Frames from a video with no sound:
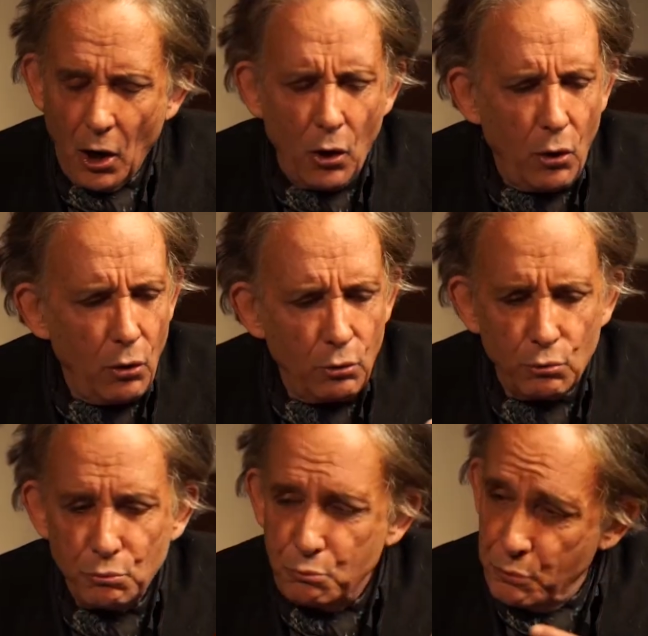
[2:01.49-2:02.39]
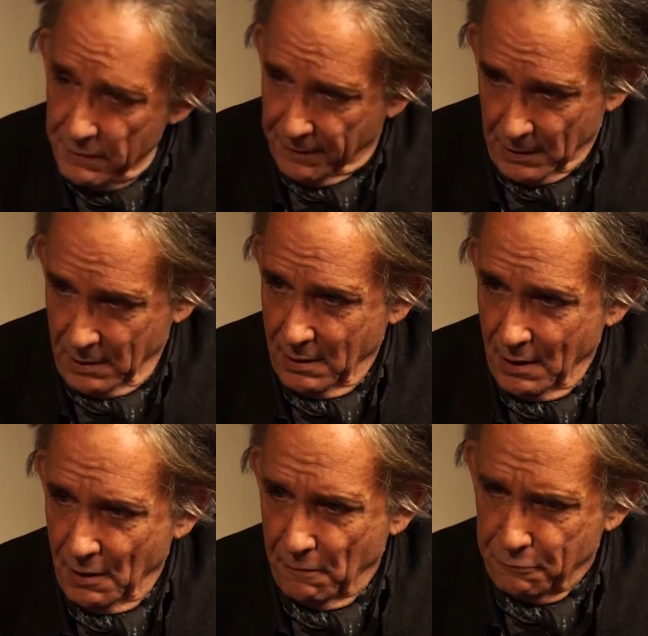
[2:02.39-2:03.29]
a whole river
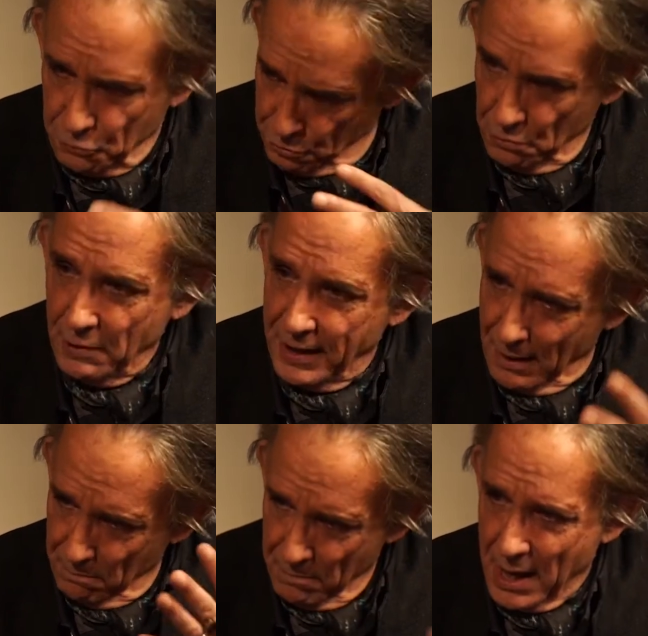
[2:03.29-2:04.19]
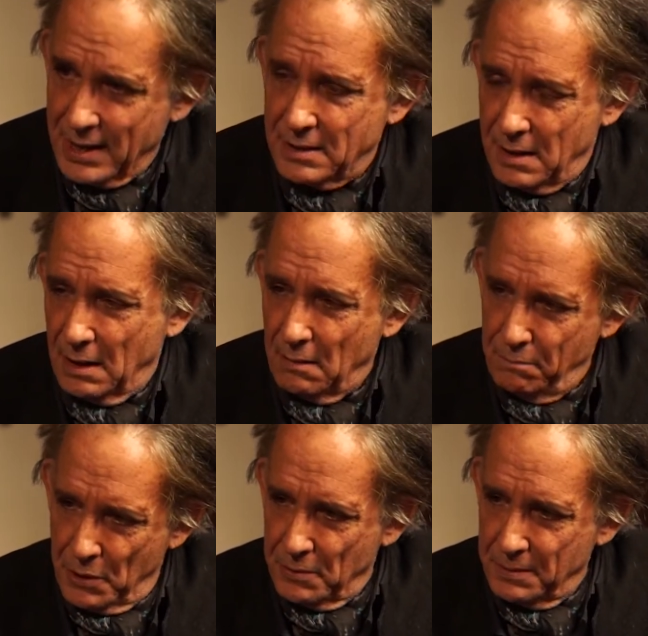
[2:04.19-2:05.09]
of truly amazing
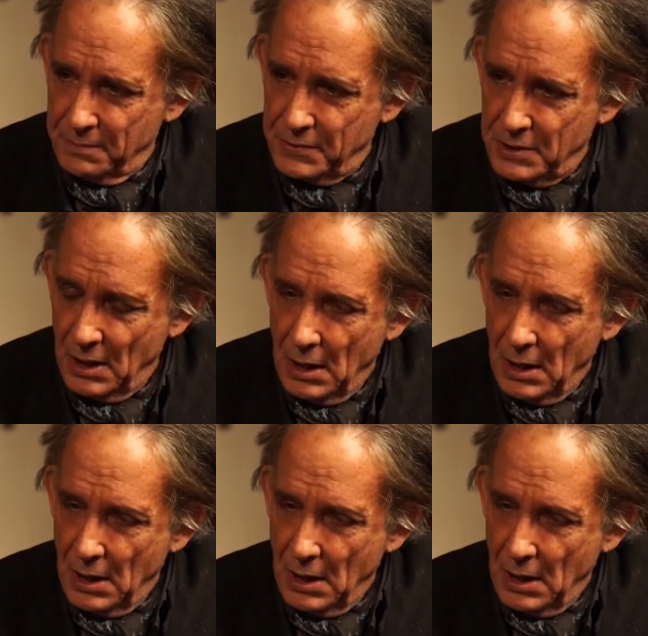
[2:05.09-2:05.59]
poems.